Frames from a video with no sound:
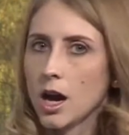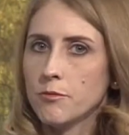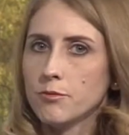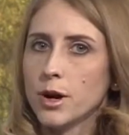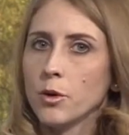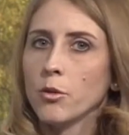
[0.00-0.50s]

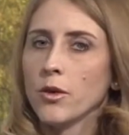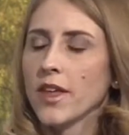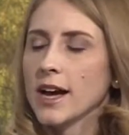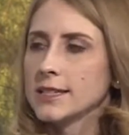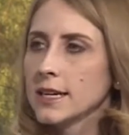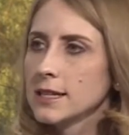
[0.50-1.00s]
But
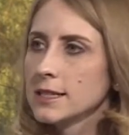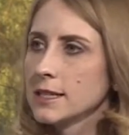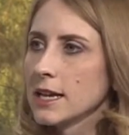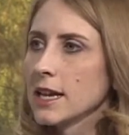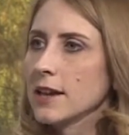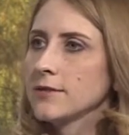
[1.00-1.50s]
what that does
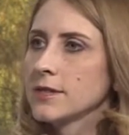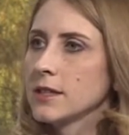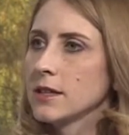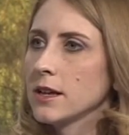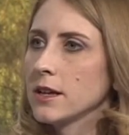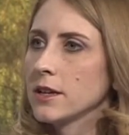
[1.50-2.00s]
is it gives
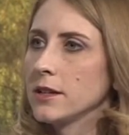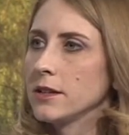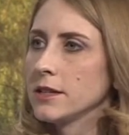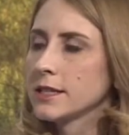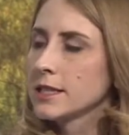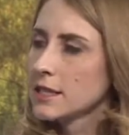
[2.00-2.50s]

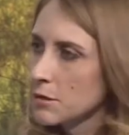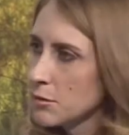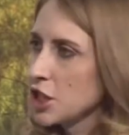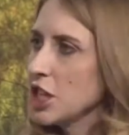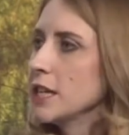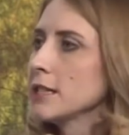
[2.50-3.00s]
the
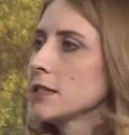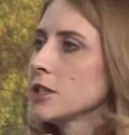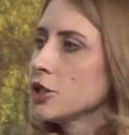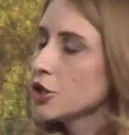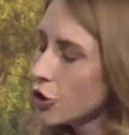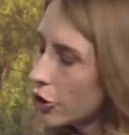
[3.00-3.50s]
system a chance
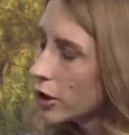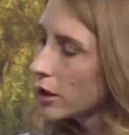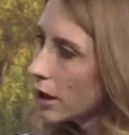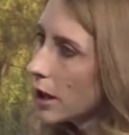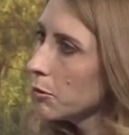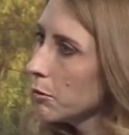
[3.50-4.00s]
to
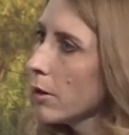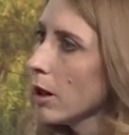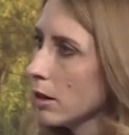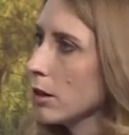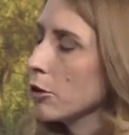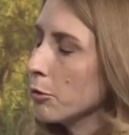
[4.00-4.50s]
circulate
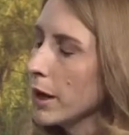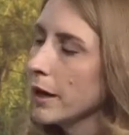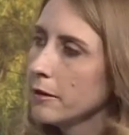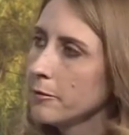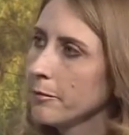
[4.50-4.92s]
a little bit.